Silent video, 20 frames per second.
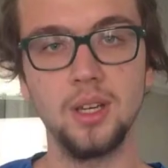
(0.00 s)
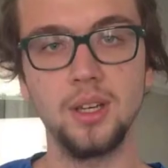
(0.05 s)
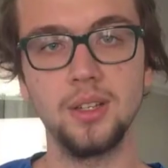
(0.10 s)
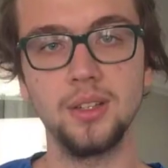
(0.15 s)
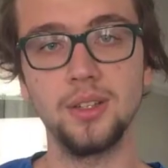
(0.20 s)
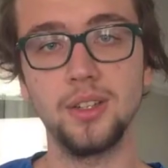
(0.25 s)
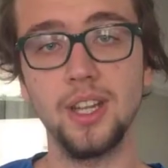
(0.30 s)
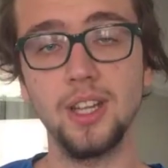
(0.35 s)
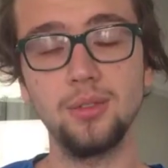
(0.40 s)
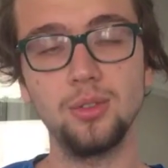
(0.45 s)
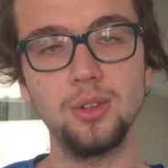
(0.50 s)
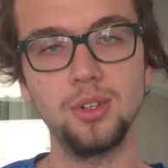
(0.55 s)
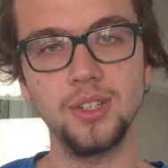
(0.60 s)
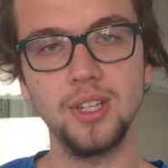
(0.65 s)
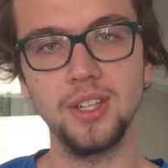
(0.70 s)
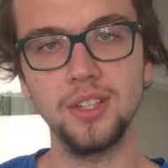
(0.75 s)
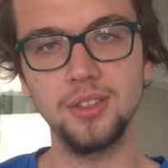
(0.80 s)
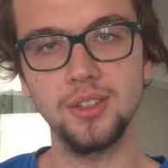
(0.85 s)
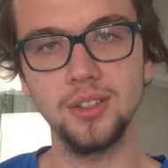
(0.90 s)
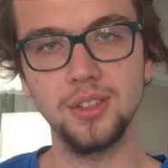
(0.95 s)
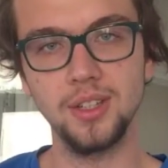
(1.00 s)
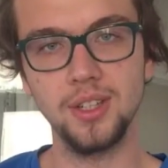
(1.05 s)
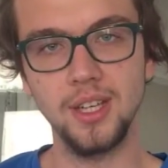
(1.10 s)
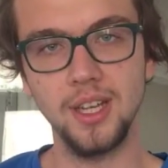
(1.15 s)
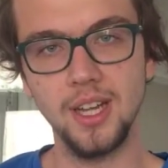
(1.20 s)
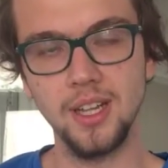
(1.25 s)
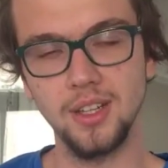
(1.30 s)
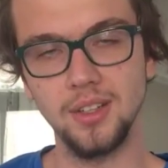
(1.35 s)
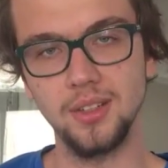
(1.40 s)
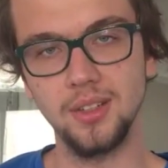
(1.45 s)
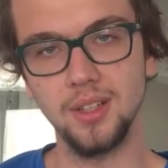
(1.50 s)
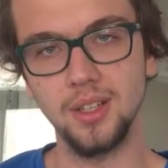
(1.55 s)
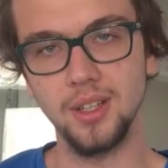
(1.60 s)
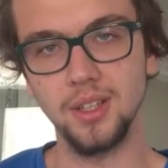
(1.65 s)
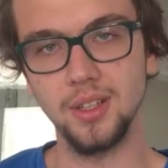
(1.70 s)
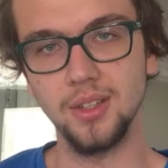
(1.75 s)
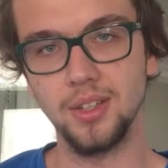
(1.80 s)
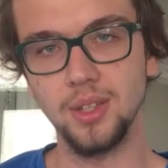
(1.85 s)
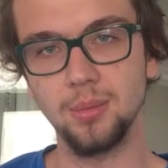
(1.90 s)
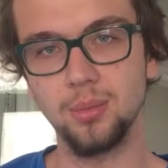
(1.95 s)
Self-organized criticality
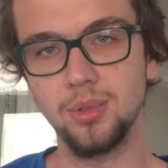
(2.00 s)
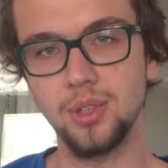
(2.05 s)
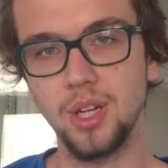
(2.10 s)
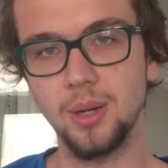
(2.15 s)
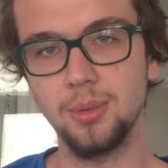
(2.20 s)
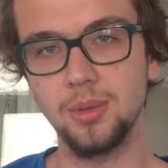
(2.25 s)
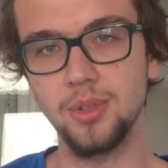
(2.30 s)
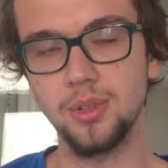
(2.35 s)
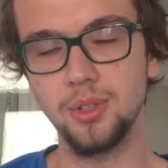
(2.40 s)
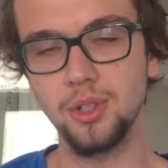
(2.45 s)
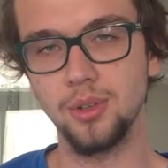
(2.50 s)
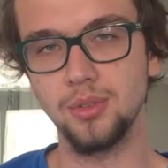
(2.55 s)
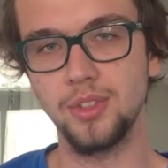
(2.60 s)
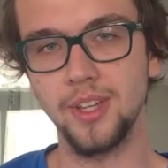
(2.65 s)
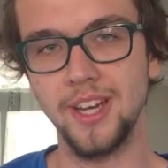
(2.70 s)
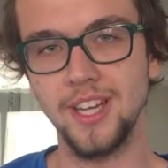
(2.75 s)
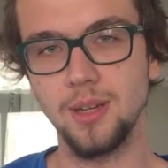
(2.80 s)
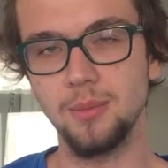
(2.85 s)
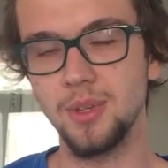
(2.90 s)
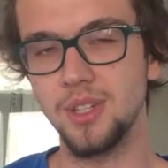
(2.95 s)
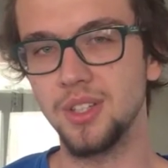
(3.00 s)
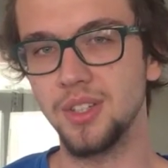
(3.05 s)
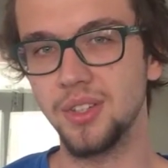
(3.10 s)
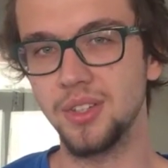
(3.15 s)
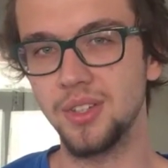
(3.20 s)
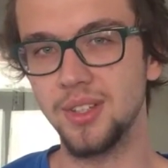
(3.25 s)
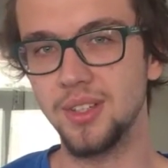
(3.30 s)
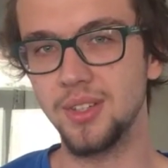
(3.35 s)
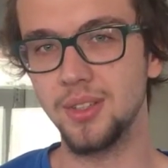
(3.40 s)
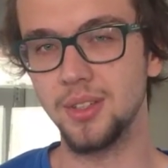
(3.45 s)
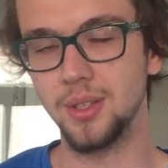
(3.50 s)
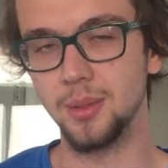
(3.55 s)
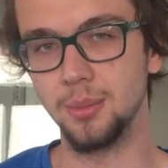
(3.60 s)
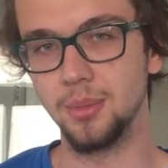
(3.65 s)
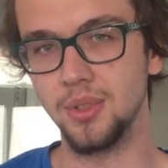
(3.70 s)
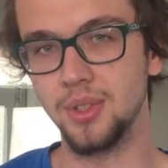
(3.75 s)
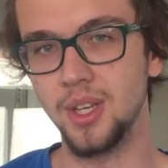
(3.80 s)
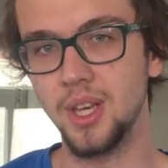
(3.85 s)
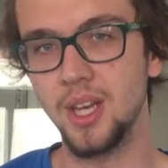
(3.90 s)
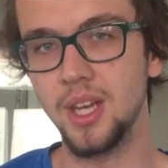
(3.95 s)
is a property of dynamical
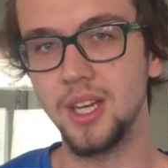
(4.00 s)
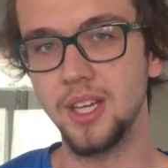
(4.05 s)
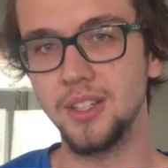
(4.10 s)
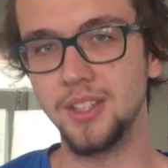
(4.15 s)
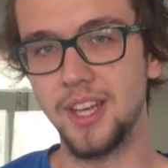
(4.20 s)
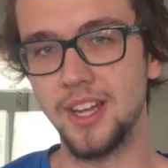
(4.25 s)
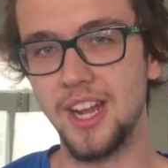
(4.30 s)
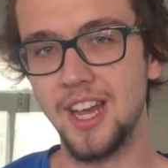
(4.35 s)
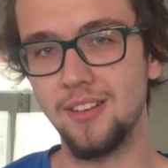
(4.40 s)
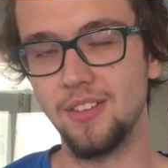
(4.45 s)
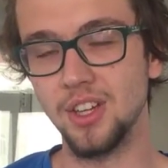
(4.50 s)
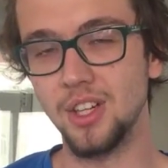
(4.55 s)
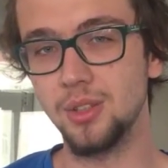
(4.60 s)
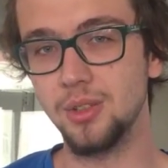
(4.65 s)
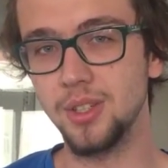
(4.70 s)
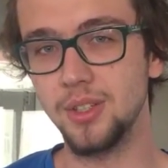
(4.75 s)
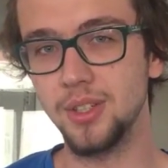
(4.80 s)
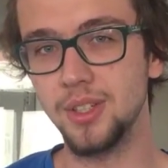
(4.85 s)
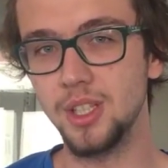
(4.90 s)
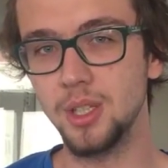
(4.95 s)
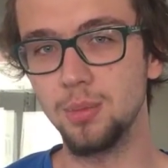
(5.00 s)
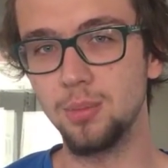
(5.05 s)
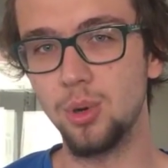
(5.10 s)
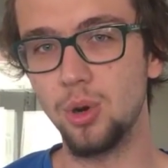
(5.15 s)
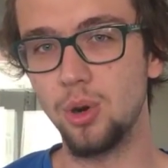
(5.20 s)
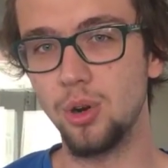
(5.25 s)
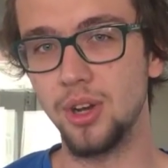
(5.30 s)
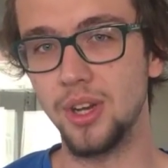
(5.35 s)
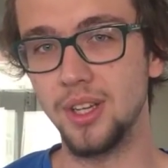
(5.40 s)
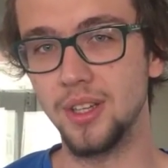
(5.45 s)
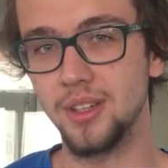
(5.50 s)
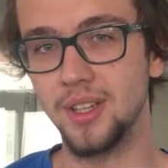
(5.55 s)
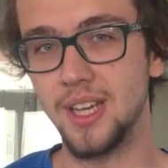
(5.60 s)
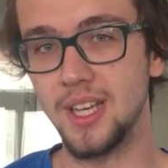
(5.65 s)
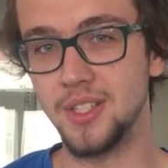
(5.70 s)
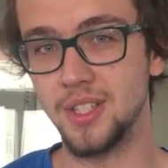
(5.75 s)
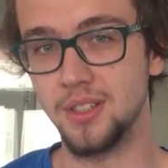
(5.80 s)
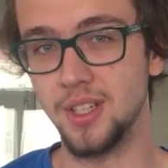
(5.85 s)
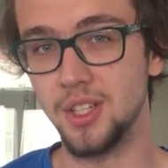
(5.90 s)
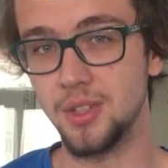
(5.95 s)
systems that have a critical point
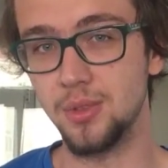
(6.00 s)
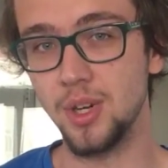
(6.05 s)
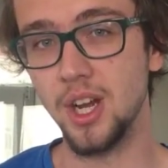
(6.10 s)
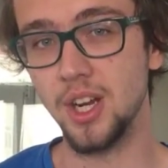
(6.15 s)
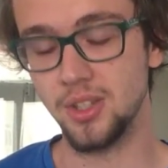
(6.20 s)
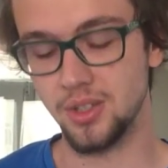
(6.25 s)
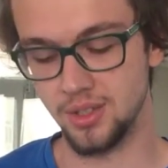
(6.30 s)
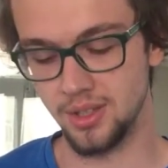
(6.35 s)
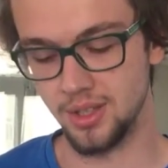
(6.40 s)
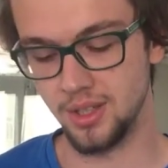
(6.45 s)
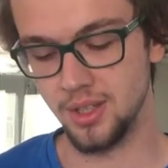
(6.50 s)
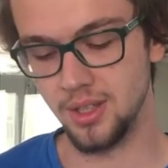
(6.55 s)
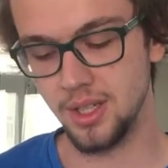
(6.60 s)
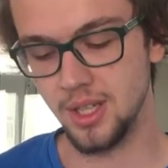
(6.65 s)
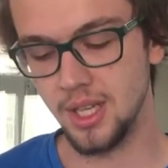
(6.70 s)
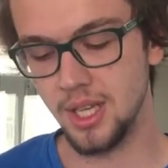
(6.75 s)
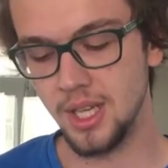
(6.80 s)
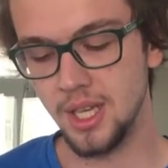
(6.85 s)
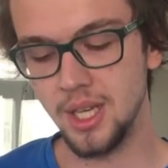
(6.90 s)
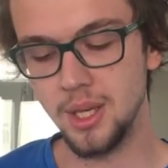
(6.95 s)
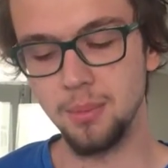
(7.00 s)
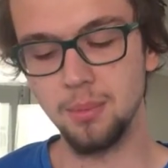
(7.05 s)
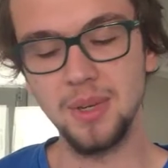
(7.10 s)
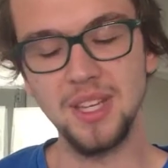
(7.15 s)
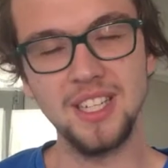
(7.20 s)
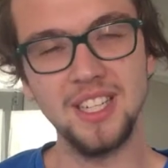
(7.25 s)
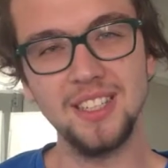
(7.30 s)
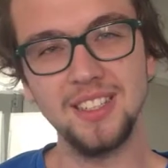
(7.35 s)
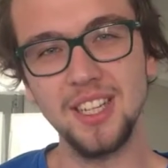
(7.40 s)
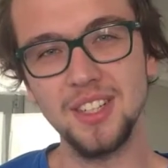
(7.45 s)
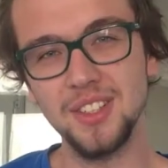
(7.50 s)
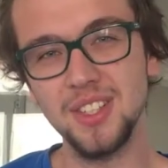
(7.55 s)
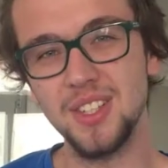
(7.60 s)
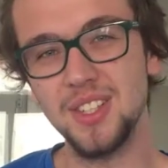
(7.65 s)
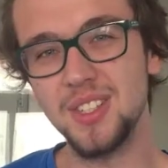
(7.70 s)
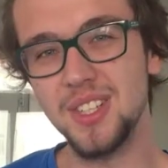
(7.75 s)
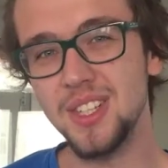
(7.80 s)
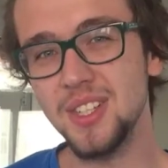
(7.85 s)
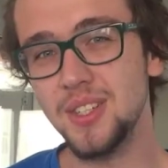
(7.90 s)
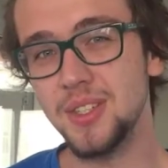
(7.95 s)
as an attractor, meaning that the
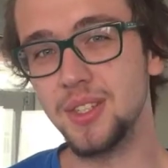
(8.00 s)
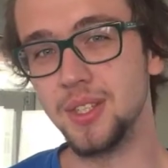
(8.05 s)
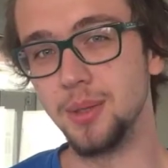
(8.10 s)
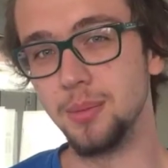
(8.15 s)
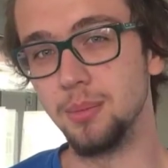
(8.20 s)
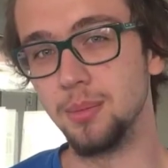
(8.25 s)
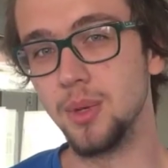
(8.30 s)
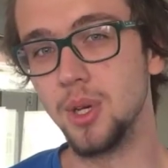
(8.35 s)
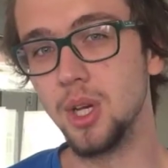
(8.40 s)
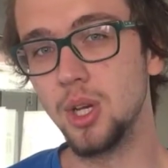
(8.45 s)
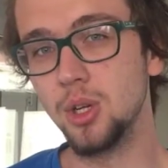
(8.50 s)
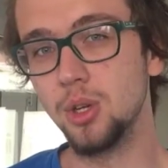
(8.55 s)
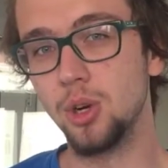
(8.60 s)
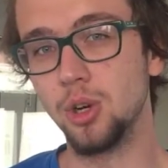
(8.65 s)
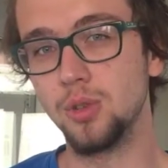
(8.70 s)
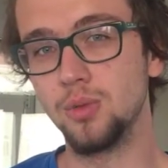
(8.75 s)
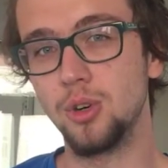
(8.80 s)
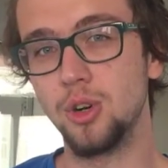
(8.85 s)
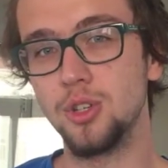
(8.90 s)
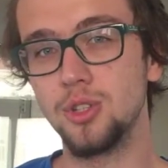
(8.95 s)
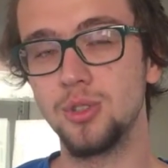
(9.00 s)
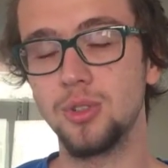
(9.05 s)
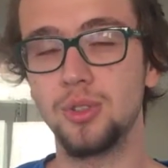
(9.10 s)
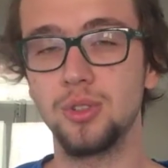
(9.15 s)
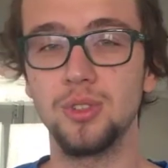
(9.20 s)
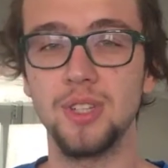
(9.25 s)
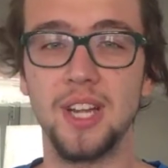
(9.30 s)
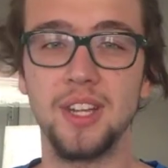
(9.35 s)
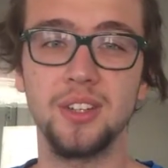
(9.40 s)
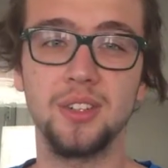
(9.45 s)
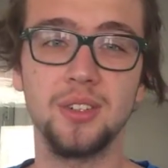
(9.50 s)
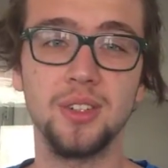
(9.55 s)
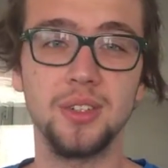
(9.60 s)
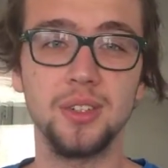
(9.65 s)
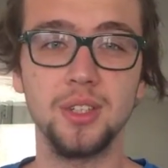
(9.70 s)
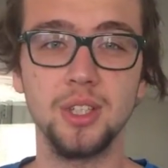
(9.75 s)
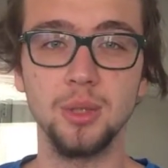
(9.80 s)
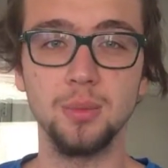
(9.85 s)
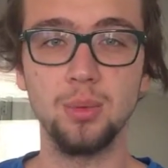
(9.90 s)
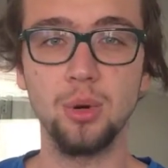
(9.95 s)
system converges to that
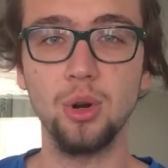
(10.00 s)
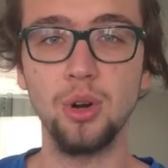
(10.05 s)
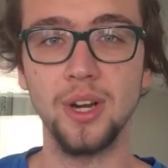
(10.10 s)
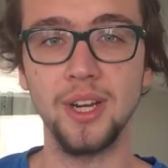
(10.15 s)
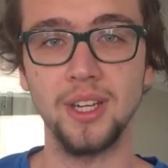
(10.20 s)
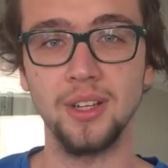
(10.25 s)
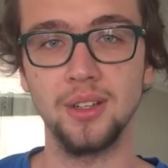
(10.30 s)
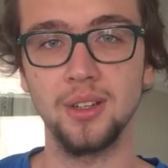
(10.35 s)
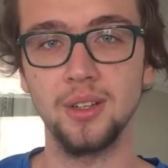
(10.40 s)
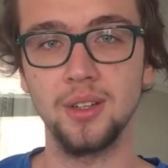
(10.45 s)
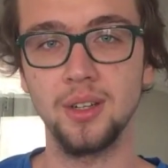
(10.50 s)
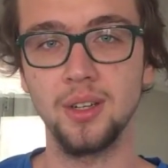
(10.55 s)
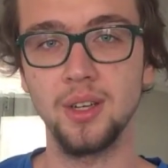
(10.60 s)
critical point.